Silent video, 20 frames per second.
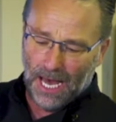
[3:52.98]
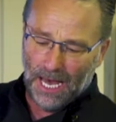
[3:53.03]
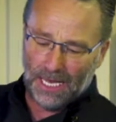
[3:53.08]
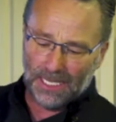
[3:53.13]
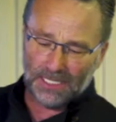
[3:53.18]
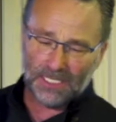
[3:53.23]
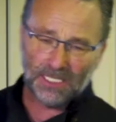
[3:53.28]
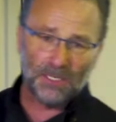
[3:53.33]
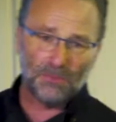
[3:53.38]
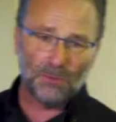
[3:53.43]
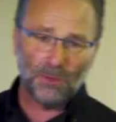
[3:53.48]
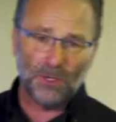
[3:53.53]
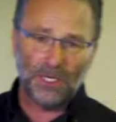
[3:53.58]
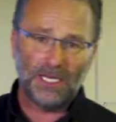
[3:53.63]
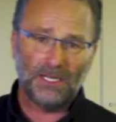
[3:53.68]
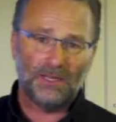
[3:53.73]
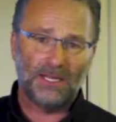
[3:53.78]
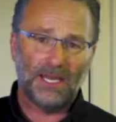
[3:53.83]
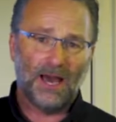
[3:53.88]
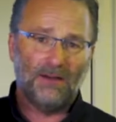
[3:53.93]
simmering
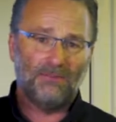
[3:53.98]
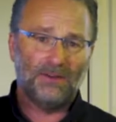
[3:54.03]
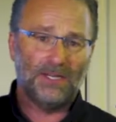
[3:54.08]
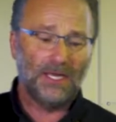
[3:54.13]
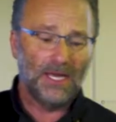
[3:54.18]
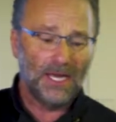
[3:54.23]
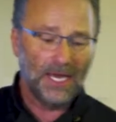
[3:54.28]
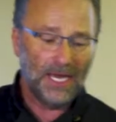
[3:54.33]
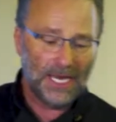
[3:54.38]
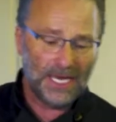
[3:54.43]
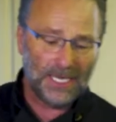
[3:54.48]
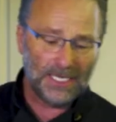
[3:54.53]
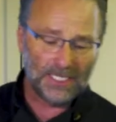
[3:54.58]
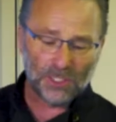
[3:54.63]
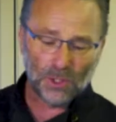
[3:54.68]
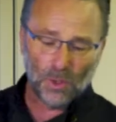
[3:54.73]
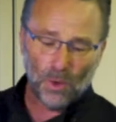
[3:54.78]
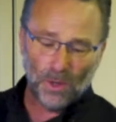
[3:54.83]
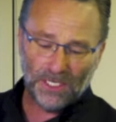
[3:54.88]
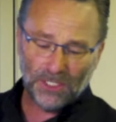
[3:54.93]
in the oven, it is
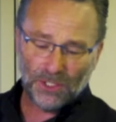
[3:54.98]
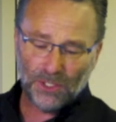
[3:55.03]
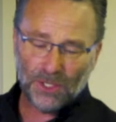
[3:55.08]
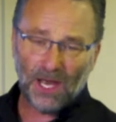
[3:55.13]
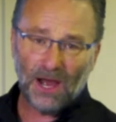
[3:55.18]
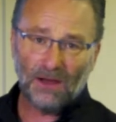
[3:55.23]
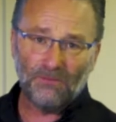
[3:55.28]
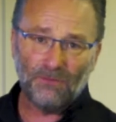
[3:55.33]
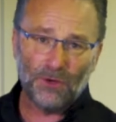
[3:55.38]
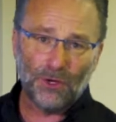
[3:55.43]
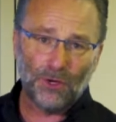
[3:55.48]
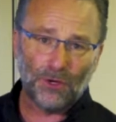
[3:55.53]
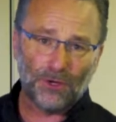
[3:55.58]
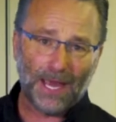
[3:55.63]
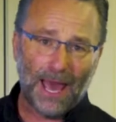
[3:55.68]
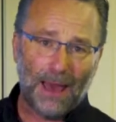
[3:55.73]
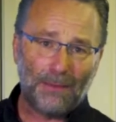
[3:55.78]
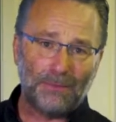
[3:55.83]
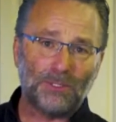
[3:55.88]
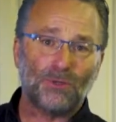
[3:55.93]
going to cover your
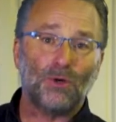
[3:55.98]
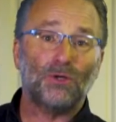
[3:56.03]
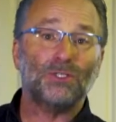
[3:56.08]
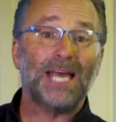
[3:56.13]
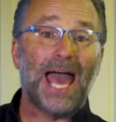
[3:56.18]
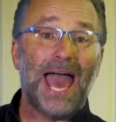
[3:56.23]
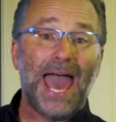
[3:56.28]
cabbage rolls,